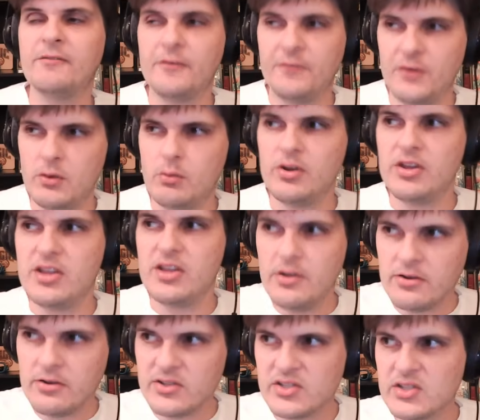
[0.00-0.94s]
for fewer
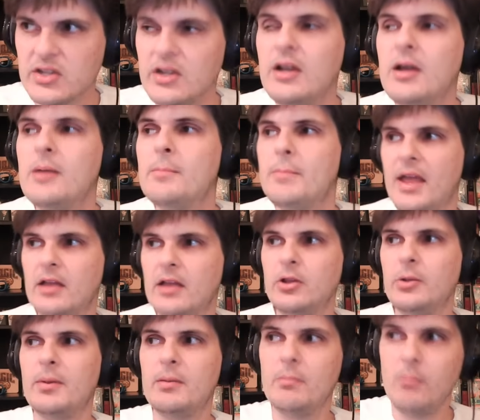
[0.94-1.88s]
years, pay a
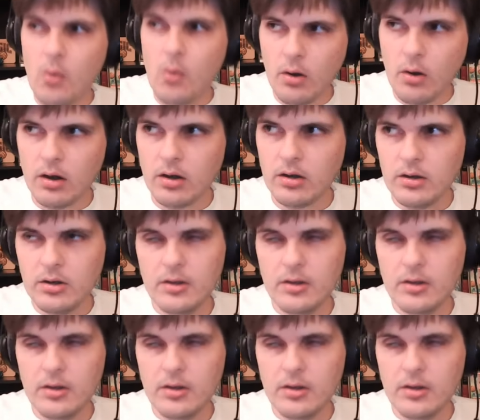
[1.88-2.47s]
little bit more.